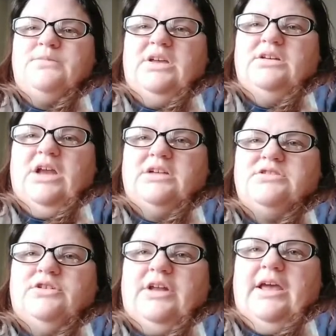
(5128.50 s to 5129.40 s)
And
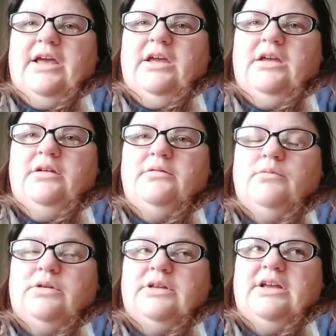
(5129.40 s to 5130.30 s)
yesterday,
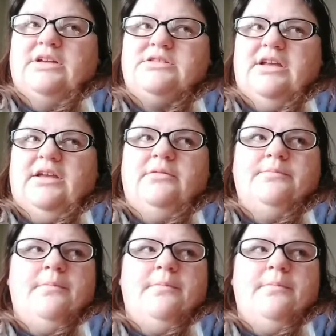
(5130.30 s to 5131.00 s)
well, not yesterday,